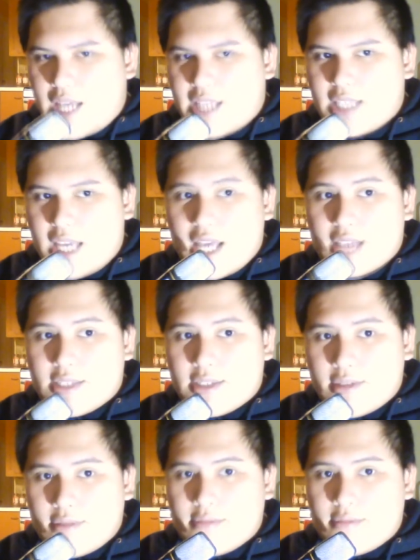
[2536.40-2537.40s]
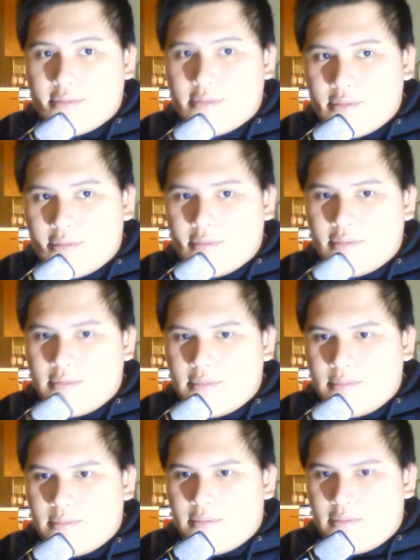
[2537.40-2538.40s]
Yes, he is.
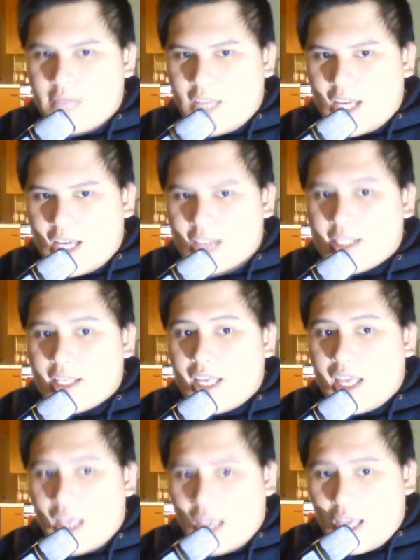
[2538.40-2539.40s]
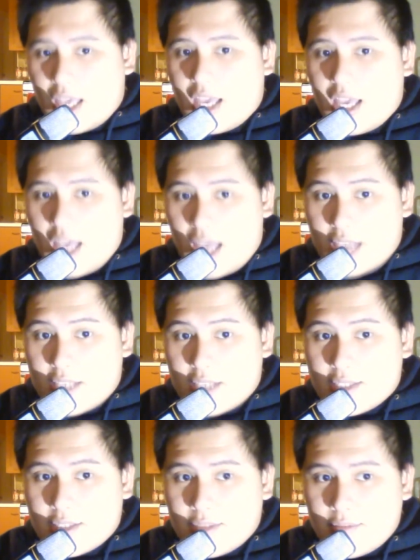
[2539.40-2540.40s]
Yes, he
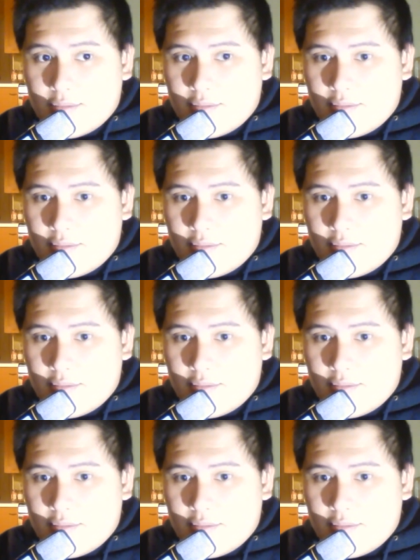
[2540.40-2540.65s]
is.